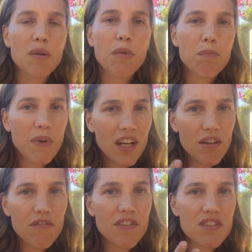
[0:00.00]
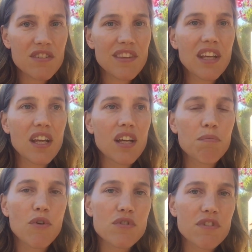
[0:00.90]
But many of us think,
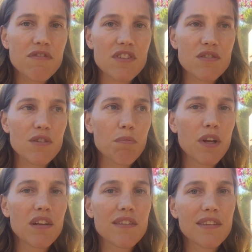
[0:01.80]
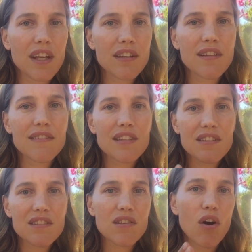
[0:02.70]
most of us on the planet think, that
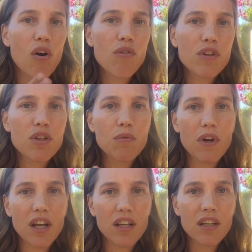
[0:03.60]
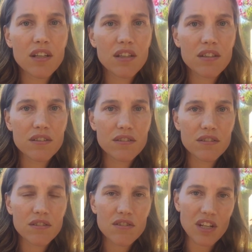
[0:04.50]
this is the only way
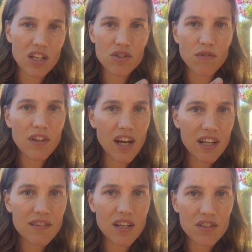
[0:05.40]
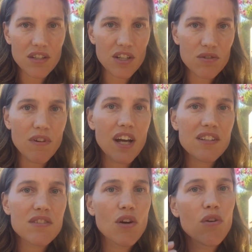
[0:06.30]
sexual act, that sexual
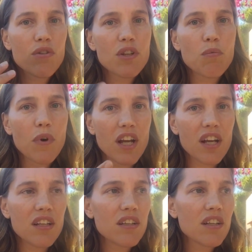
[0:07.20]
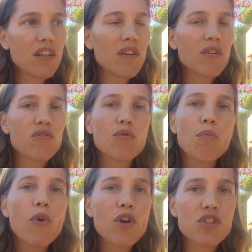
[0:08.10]
act is the only way to
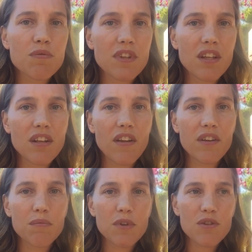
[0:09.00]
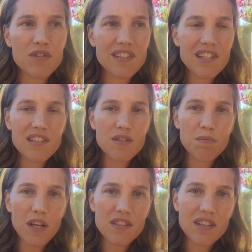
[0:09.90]
merge with another, because this is
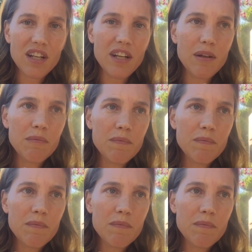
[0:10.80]
basically